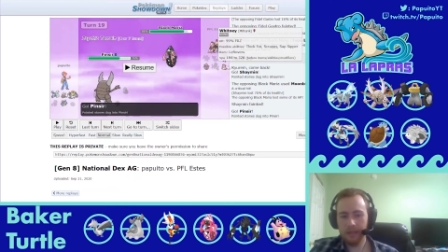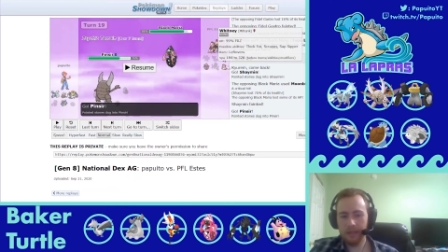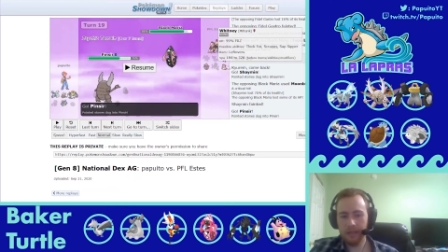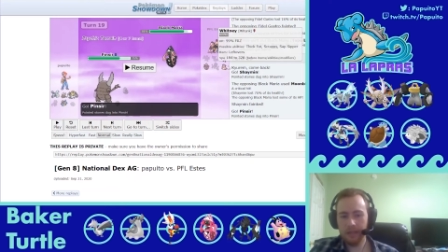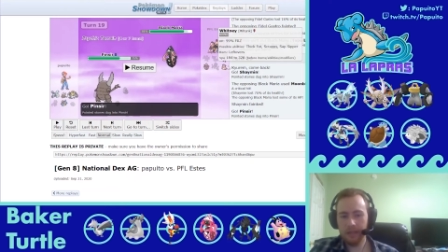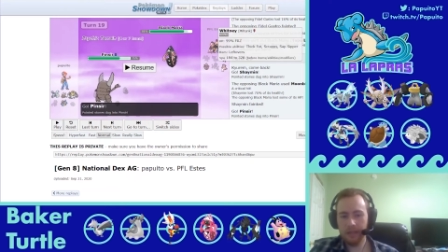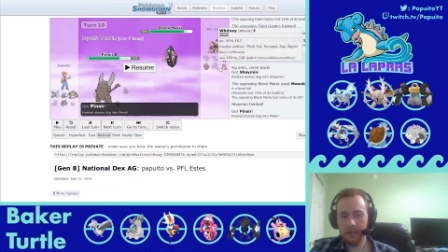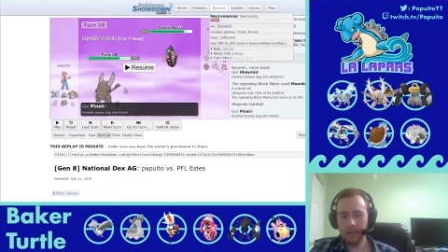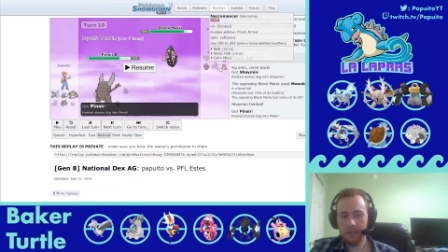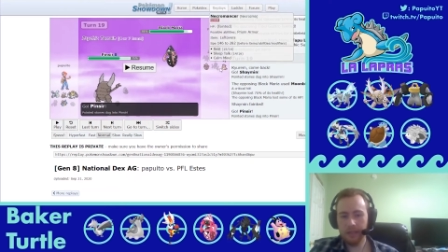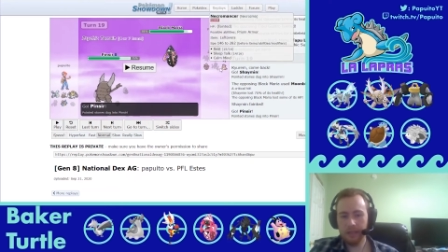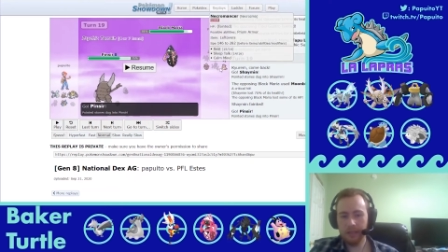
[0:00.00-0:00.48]

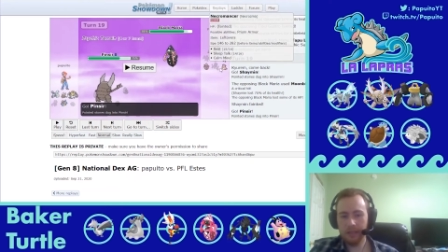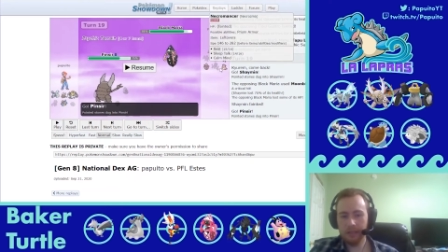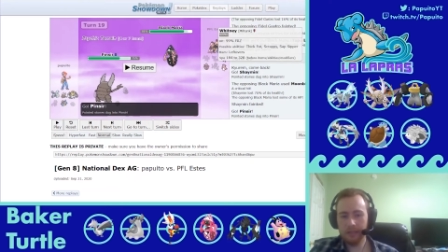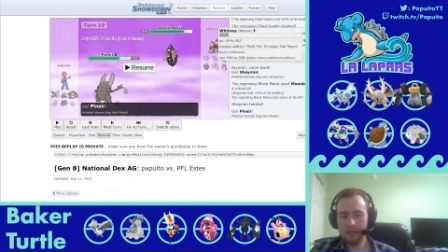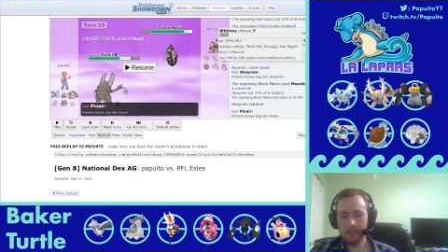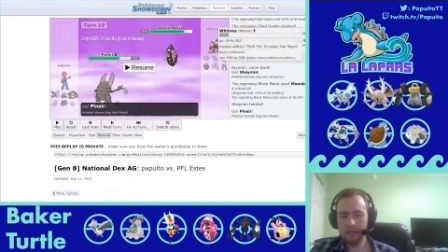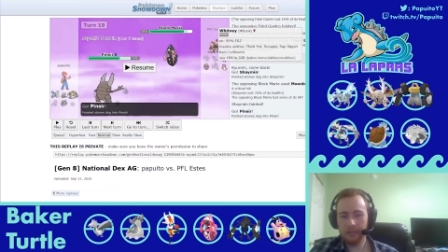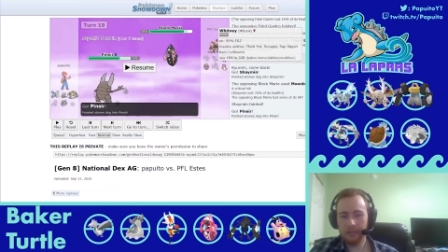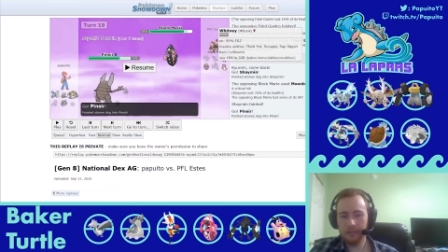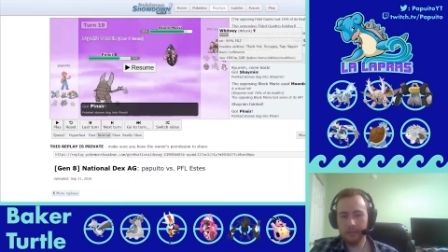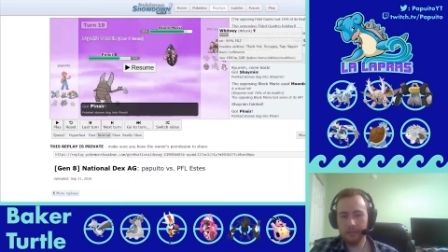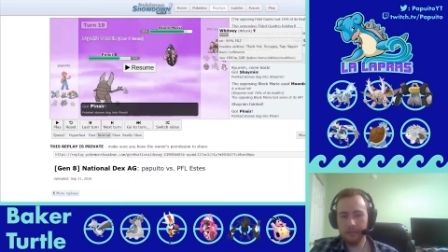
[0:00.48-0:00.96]

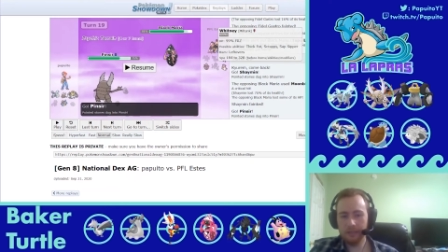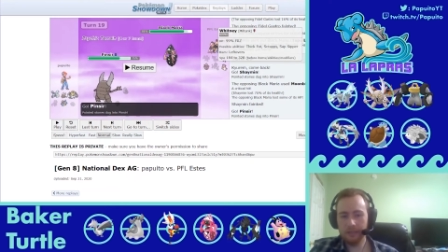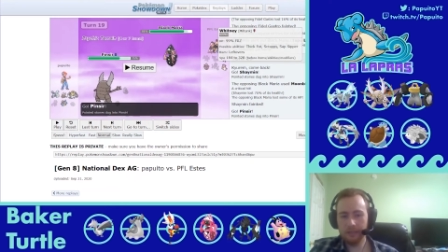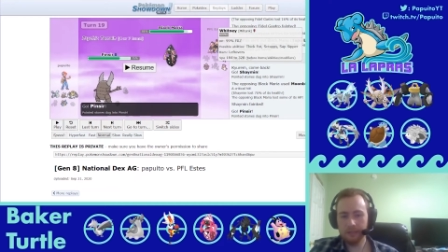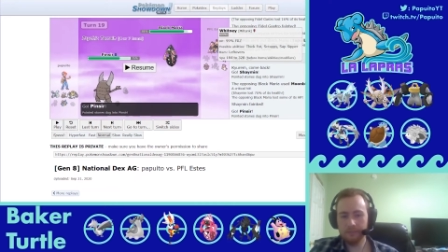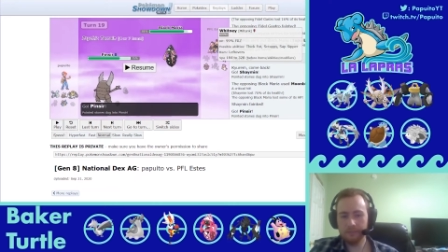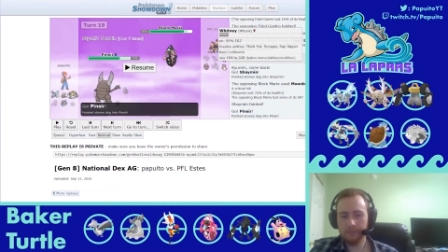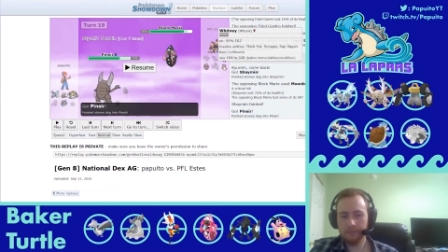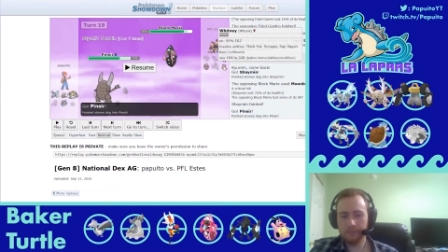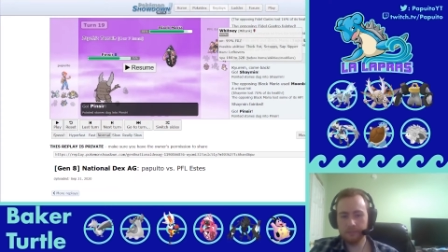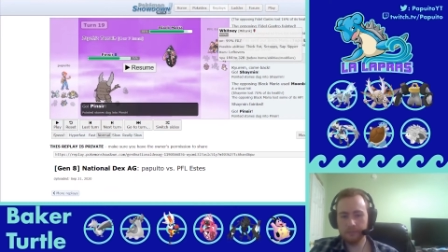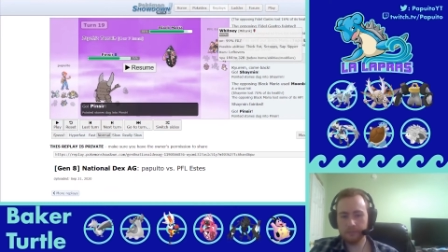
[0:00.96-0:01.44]
and
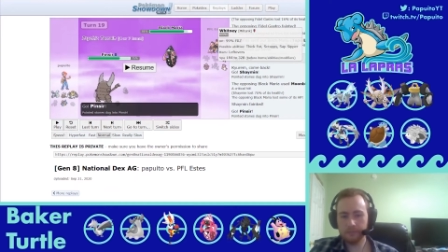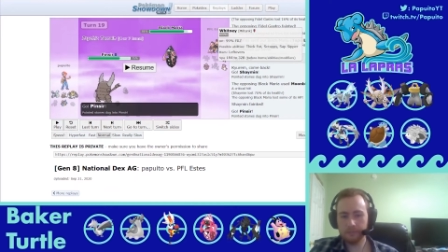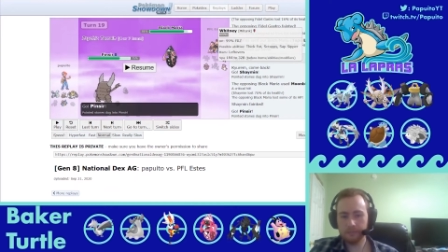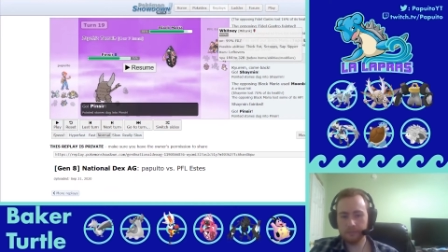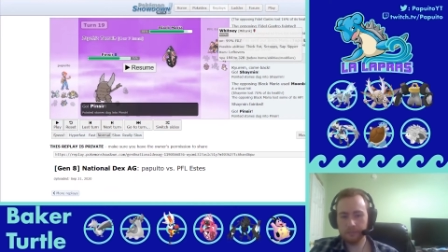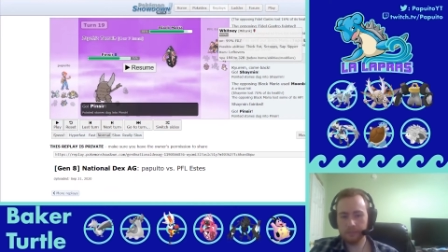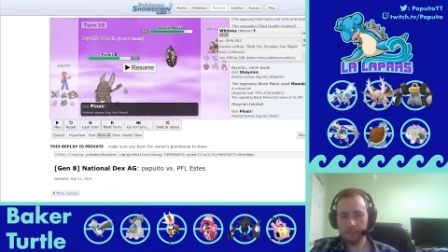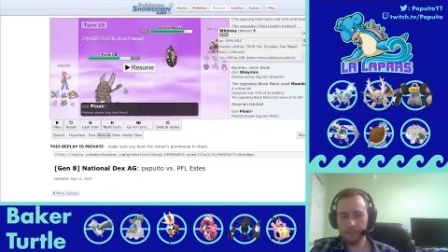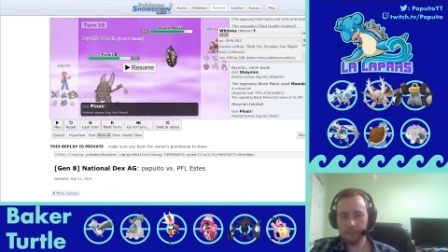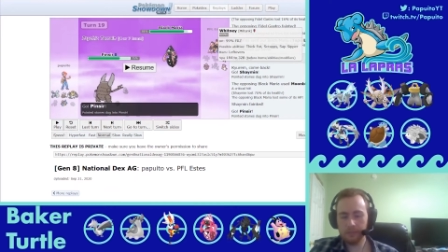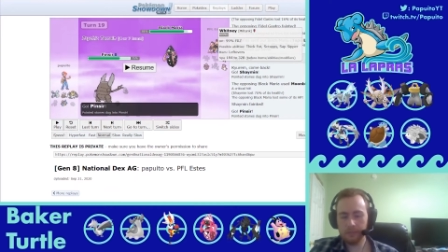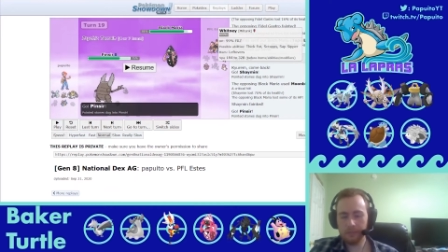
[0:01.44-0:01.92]

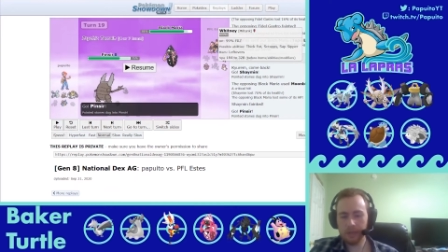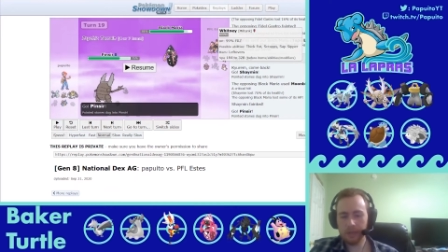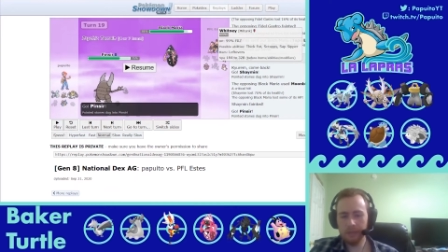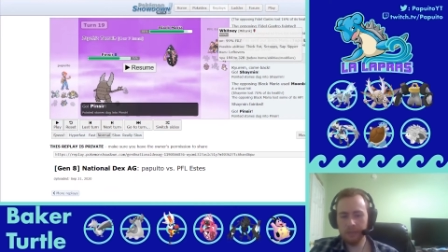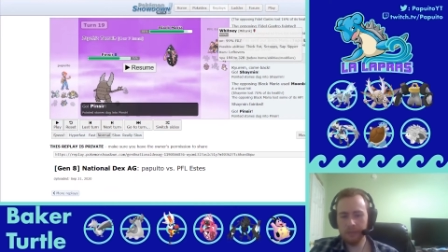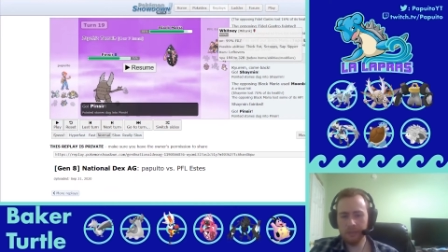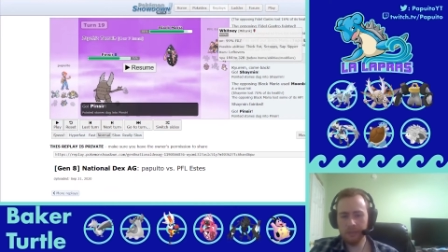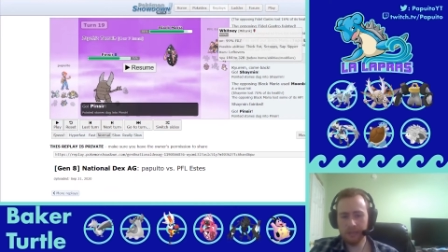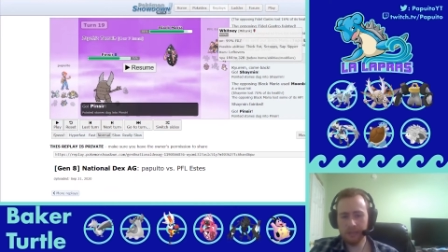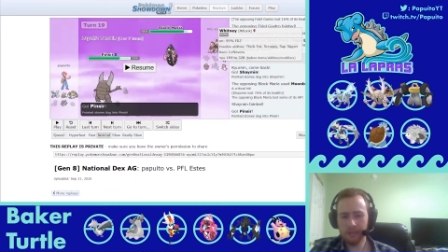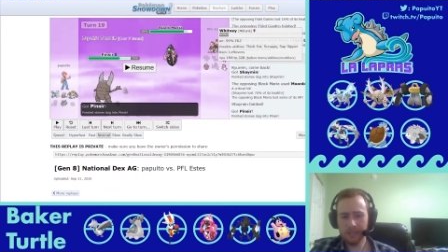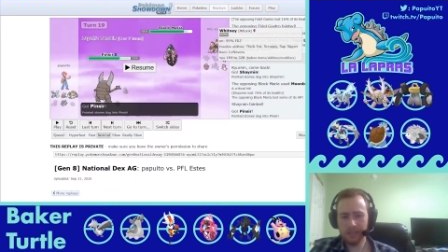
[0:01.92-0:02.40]

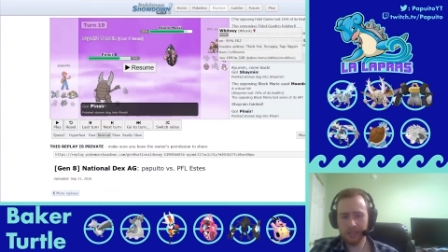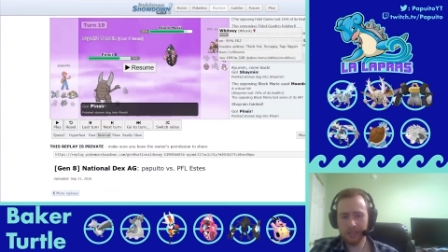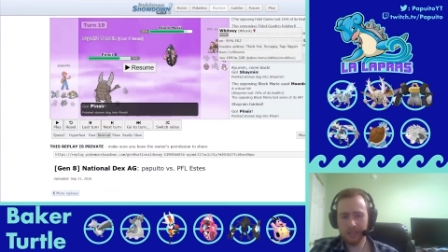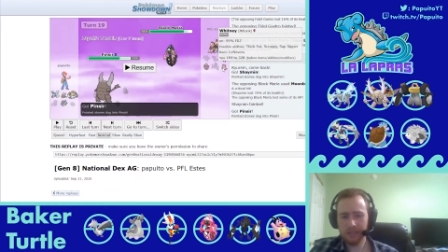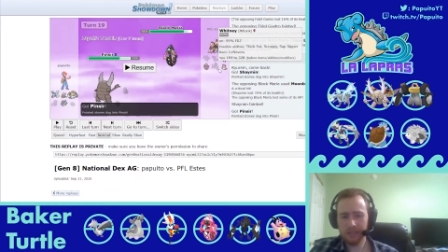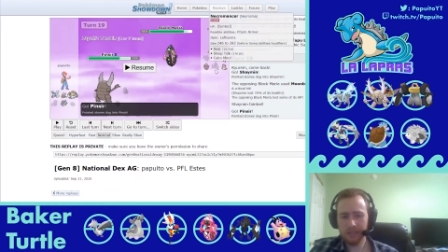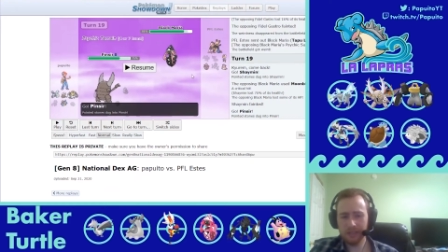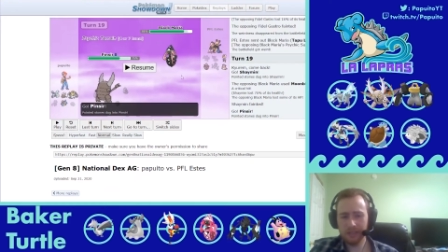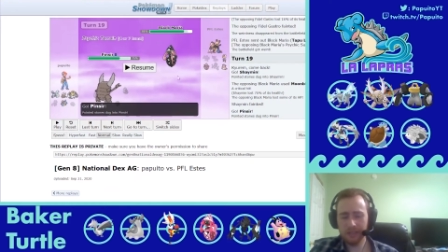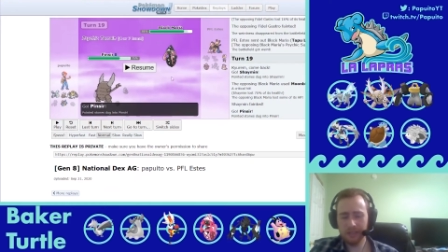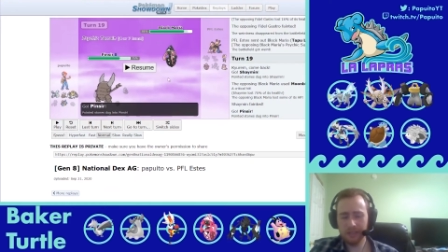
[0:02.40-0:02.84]
Meltank.